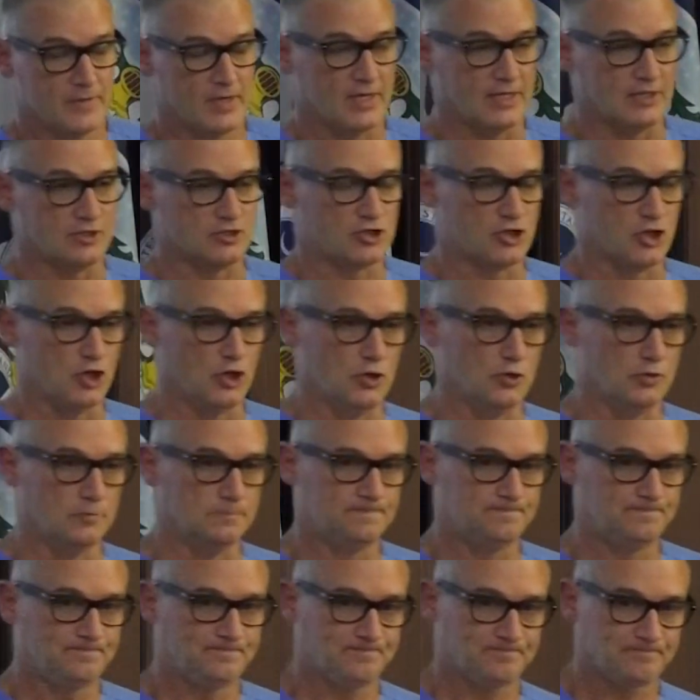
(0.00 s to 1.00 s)
And
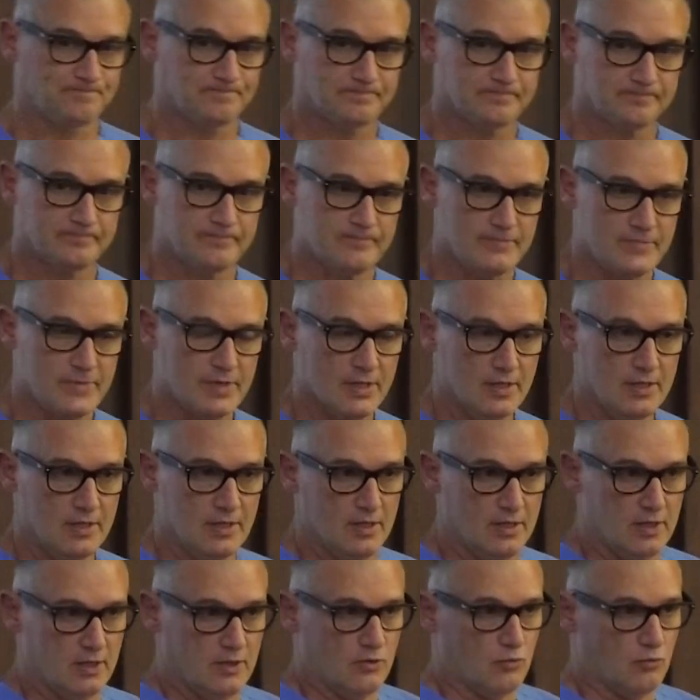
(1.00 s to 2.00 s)
so
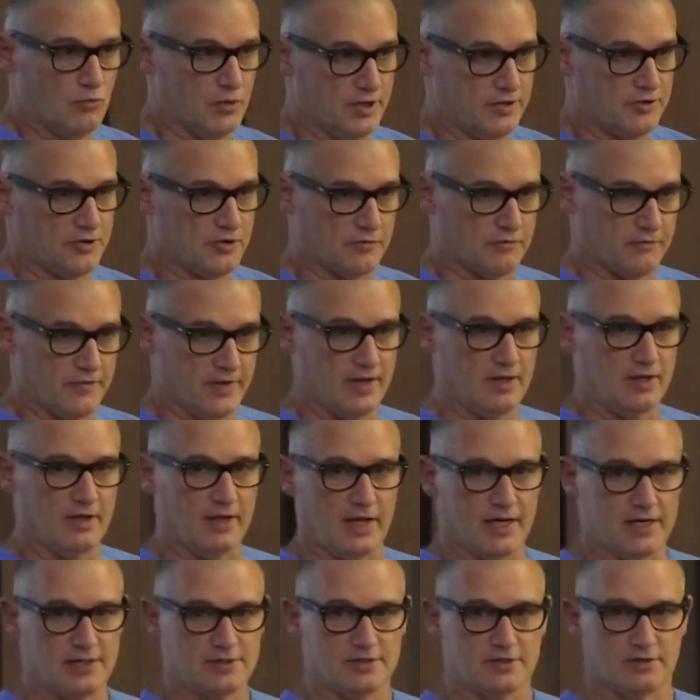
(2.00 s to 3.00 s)
with your
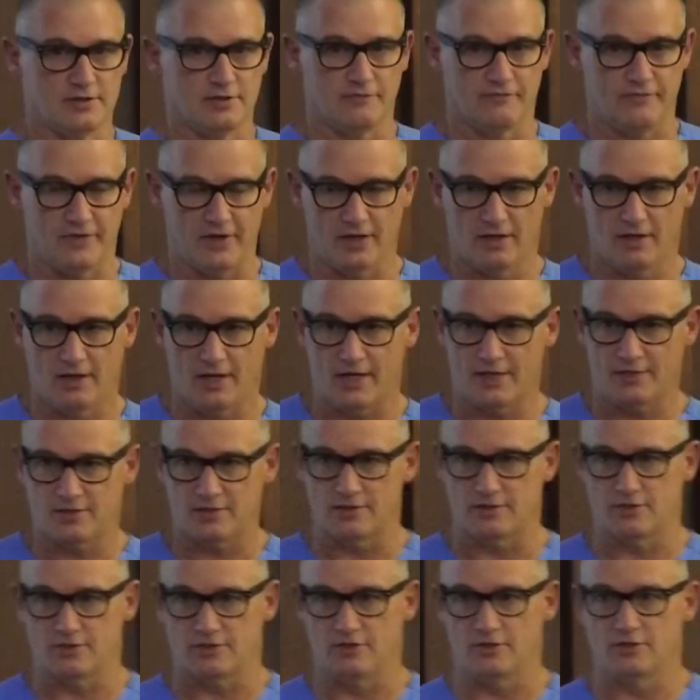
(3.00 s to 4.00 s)

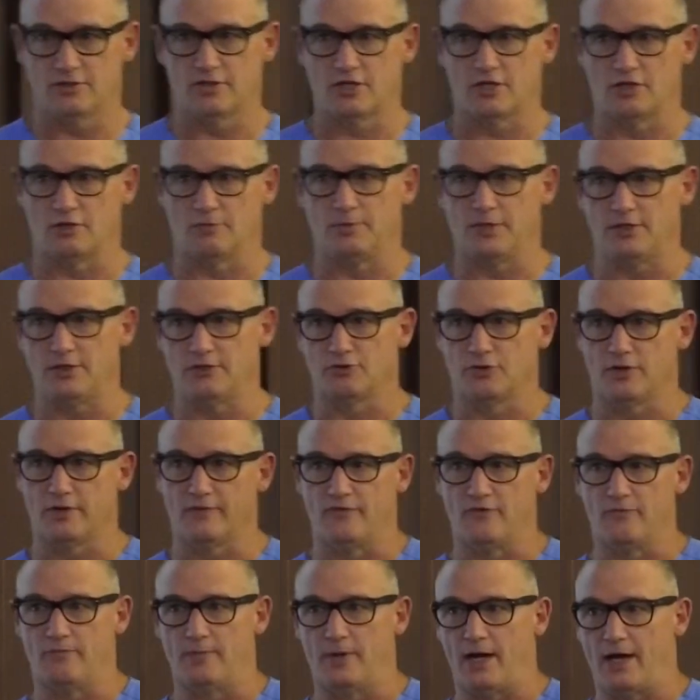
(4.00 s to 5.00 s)
ventilation's usually going to be
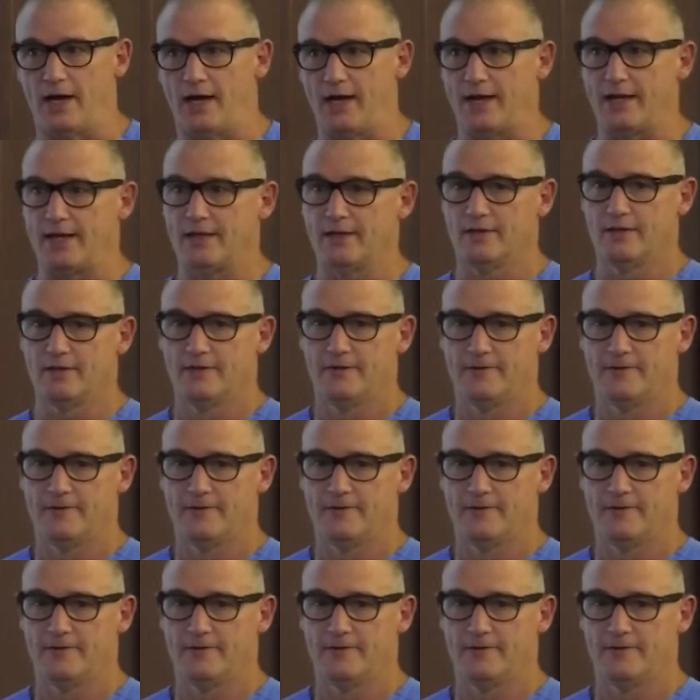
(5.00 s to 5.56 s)
driven by